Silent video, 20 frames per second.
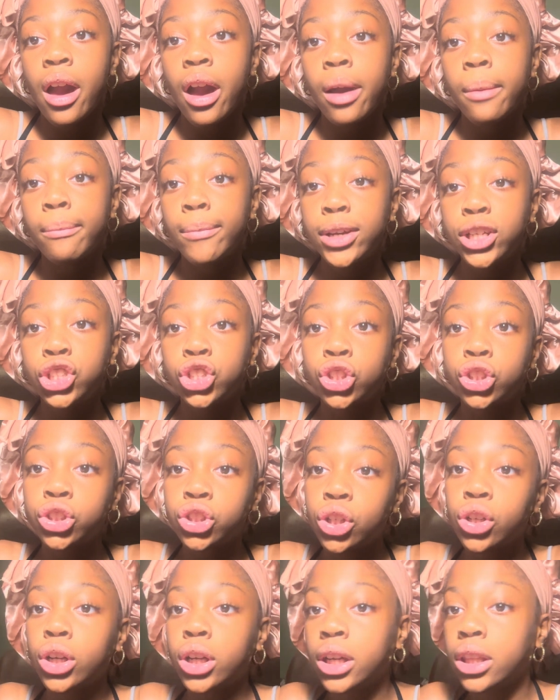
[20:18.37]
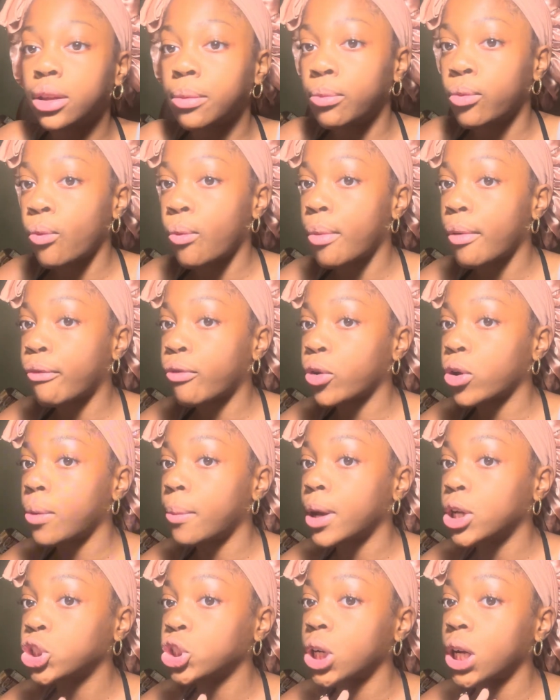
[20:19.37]
Make sure you're in the mood before you
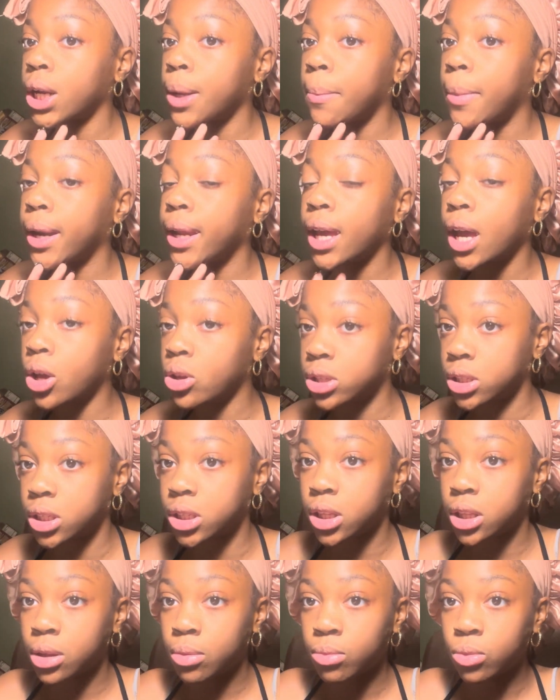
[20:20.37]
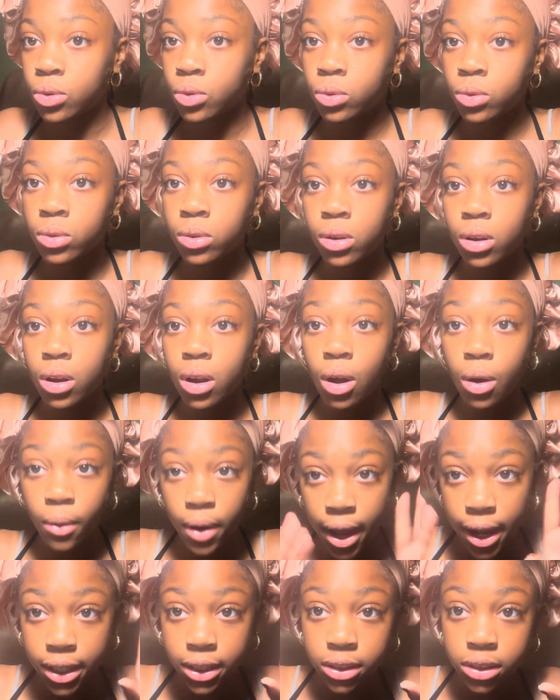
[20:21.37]
make sure anybody else is in the mood.
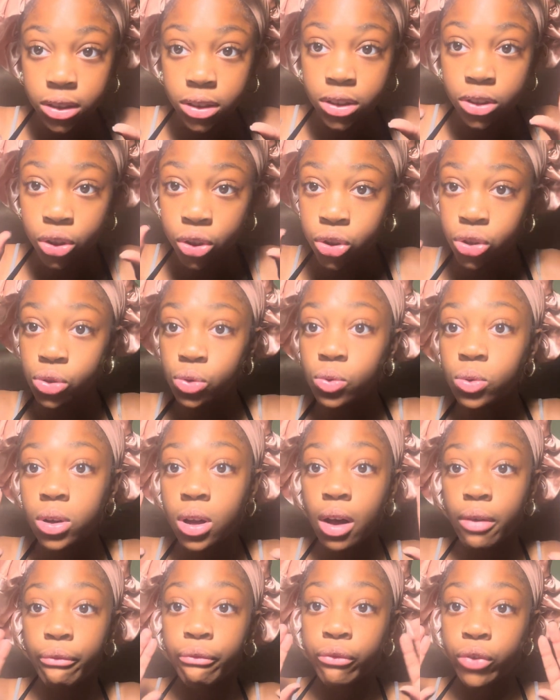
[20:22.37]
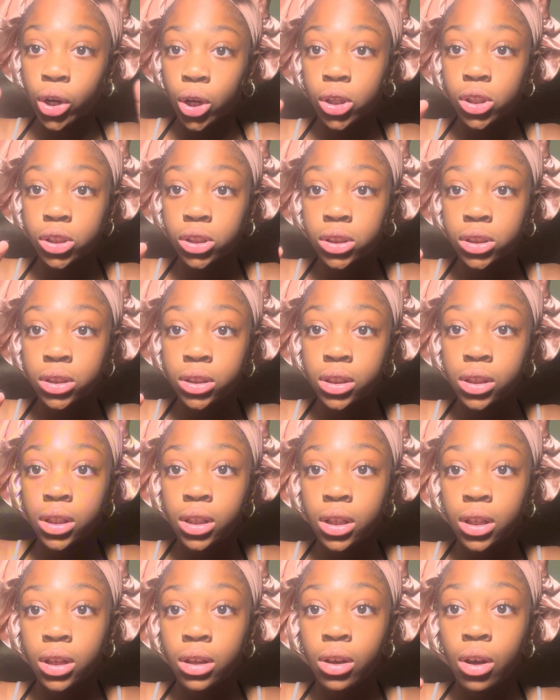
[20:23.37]
Okay? You come first.
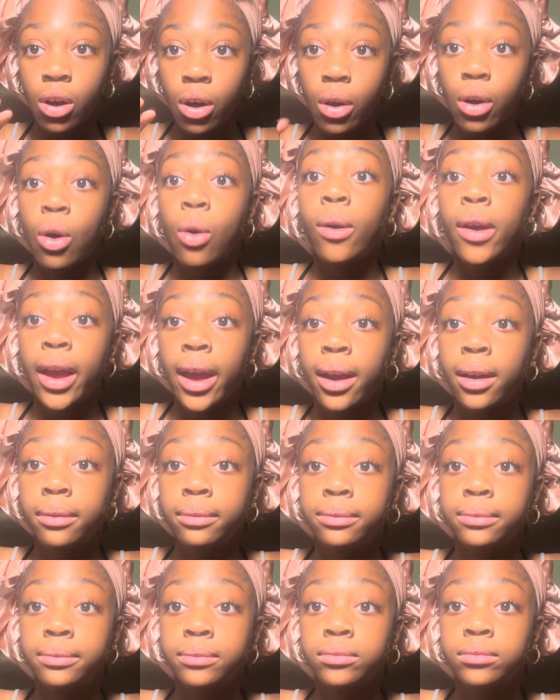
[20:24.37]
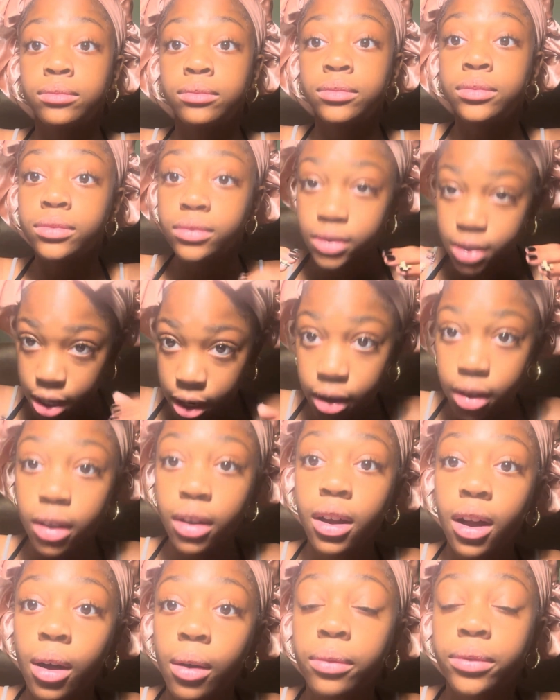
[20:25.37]
Okay? There you
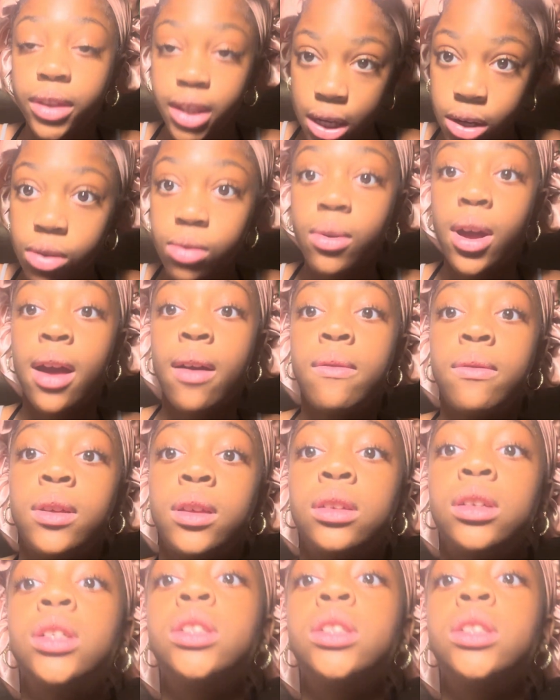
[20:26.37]
go. There you have it.